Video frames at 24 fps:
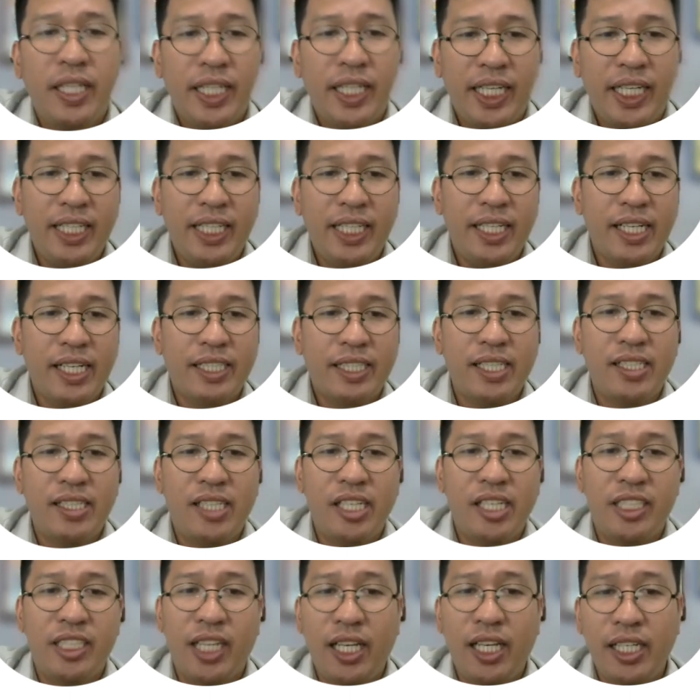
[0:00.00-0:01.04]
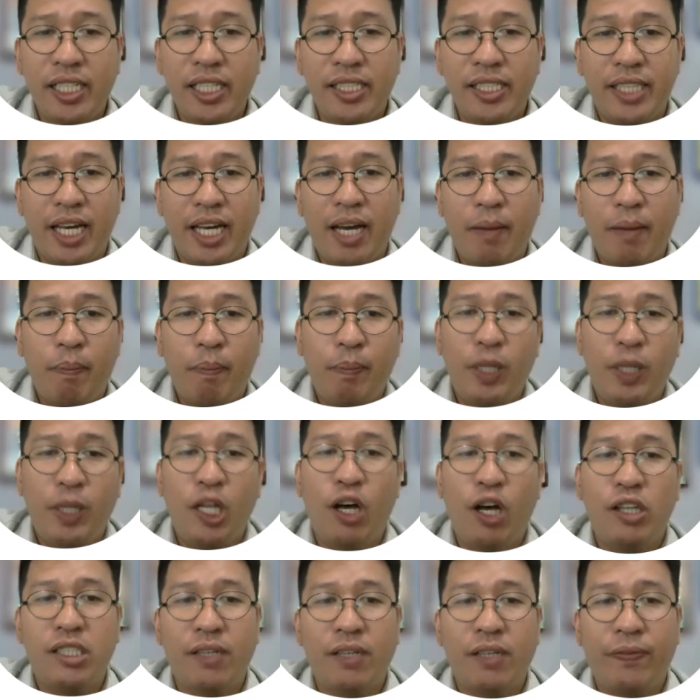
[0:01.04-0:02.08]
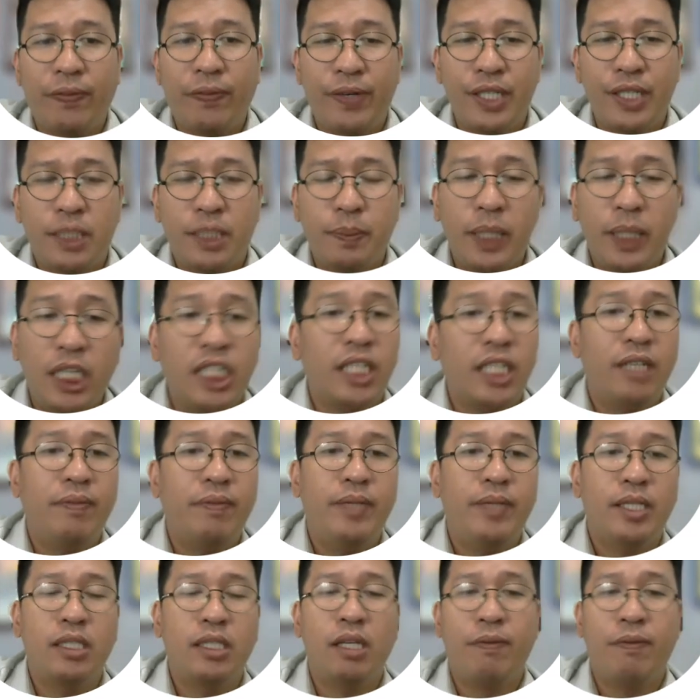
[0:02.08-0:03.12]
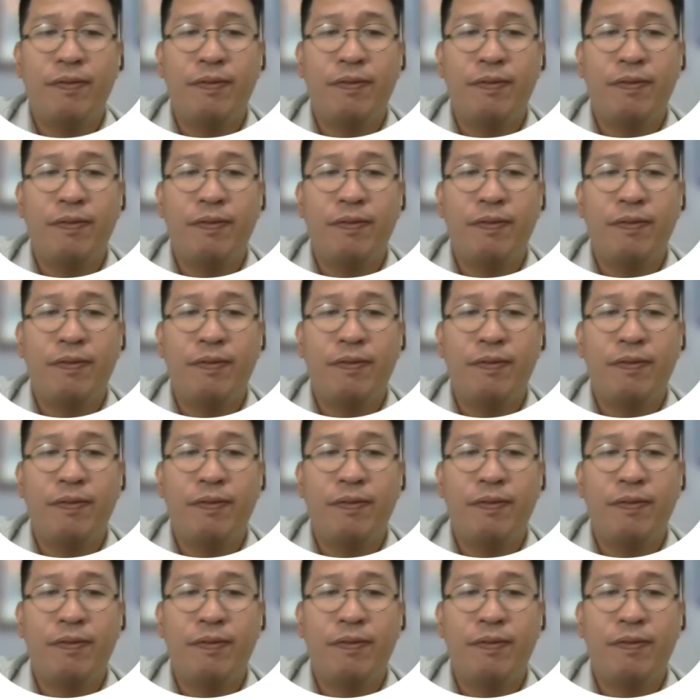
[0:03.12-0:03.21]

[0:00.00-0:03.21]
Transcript: In existentialism, philosophers believe that the